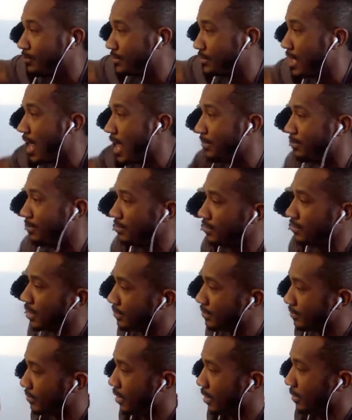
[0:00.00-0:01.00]
top,
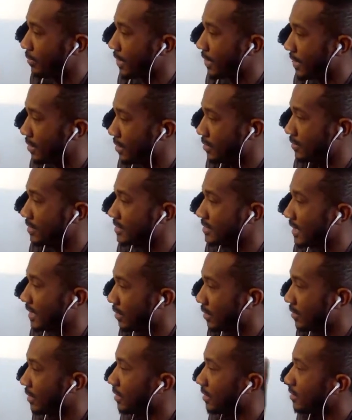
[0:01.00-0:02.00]
up here in this
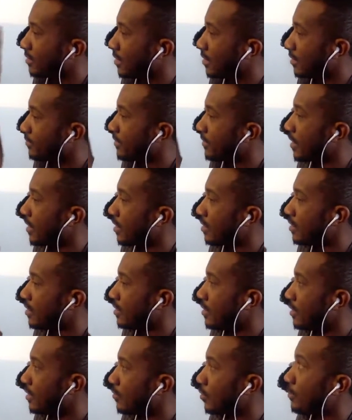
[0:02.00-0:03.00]
area up there
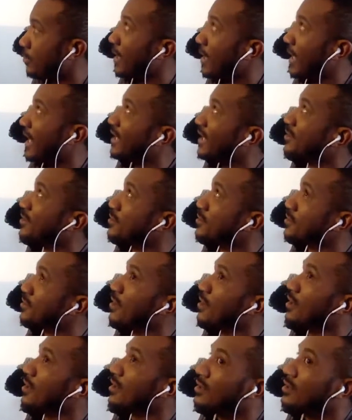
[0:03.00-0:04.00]
where my answers
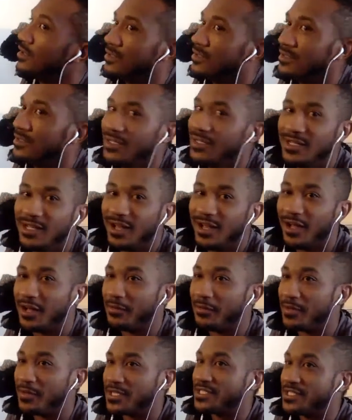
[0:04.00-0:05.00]
are,
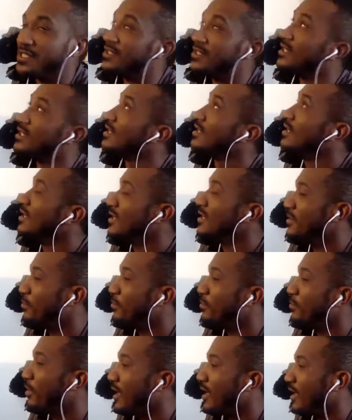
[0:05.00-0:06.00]
my ceiling.
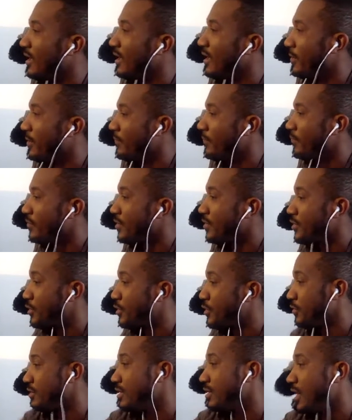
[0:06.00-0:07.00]
But,
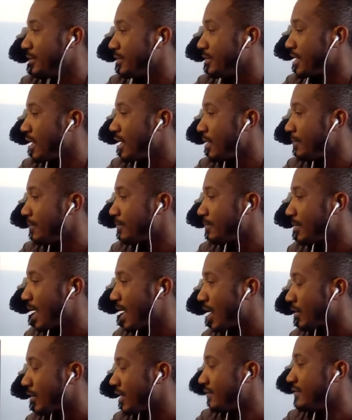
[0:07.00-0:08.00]
dude, hit me up.
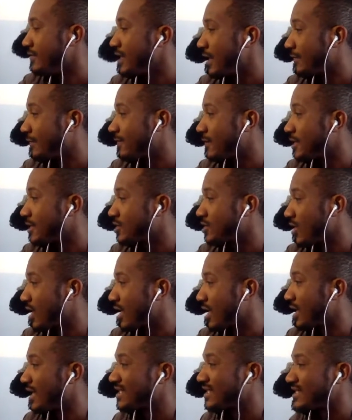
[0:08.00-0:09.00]
I'll give you that free
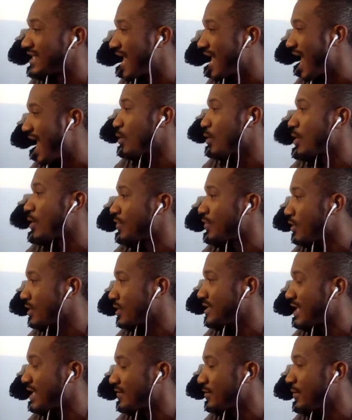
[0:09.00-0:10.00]
training. It's an hour and
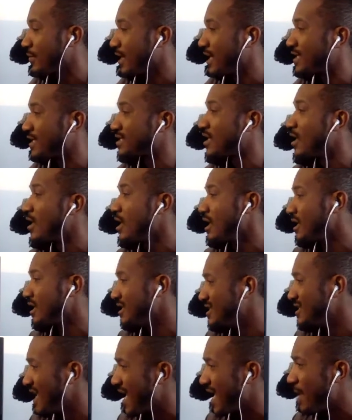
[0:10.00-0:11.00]
37 minutes,
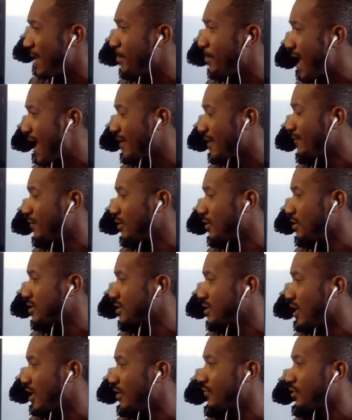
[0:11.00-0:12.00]
jam-packed full of
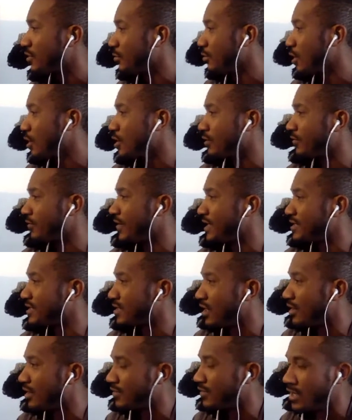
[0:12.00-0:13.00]
stuff. It'll blow your face
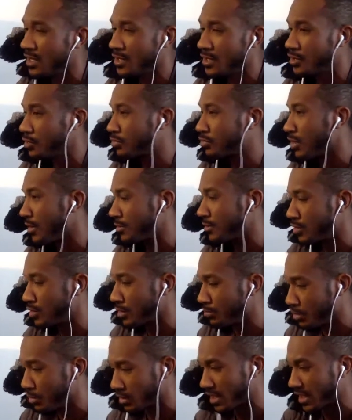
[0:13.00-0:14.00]
off. You'll probably want
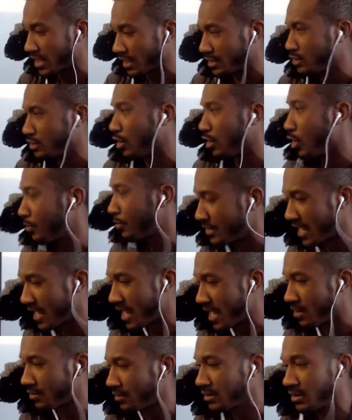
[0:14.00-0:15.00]
to put, like, a tarp
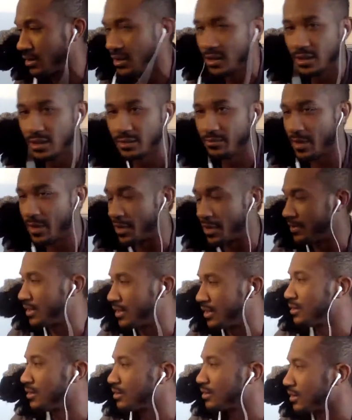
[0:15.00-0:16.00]
down,
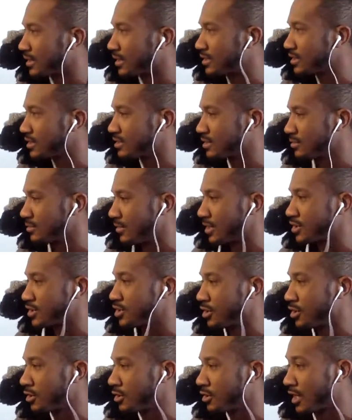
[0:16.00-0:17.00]
maybe, like, just to make
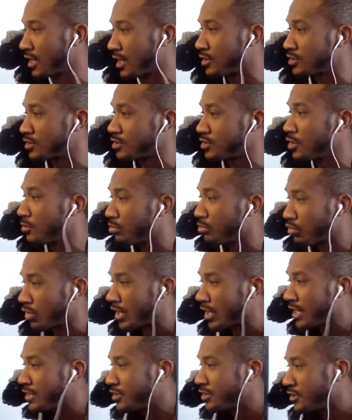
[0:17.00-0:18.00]
sure, like, there's no
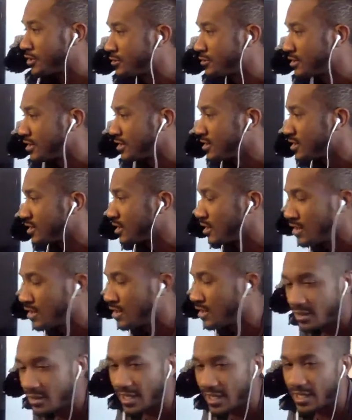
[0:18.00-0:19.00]
brain juices.
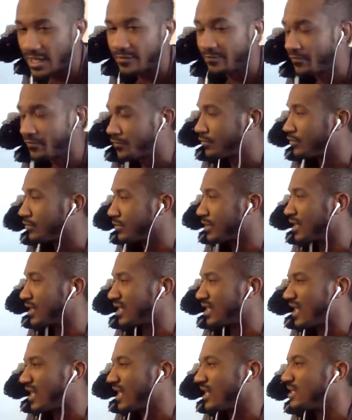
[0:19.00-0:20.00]
That
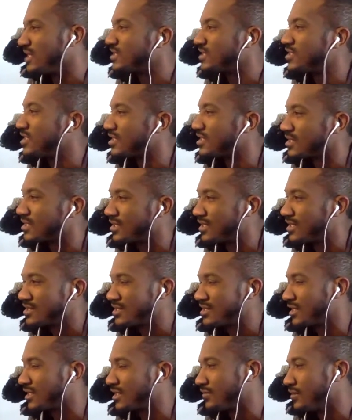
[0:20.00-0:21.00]
is
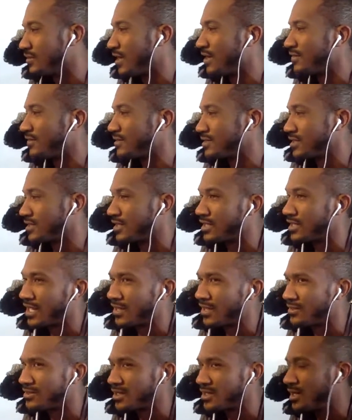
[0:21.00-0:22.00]
disgusting if you haven't seen it.
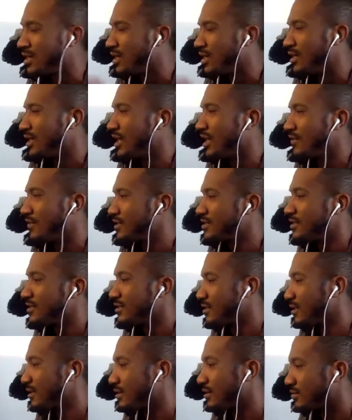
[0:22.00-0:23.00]

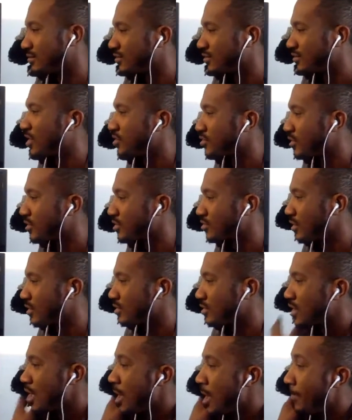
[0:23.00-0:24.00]
Gross.
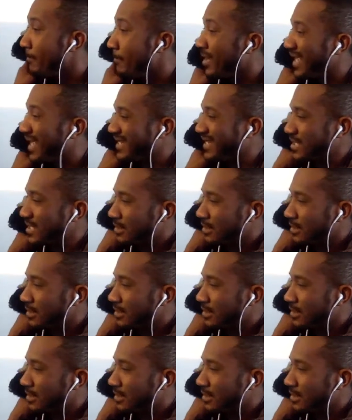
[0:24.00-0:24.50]
But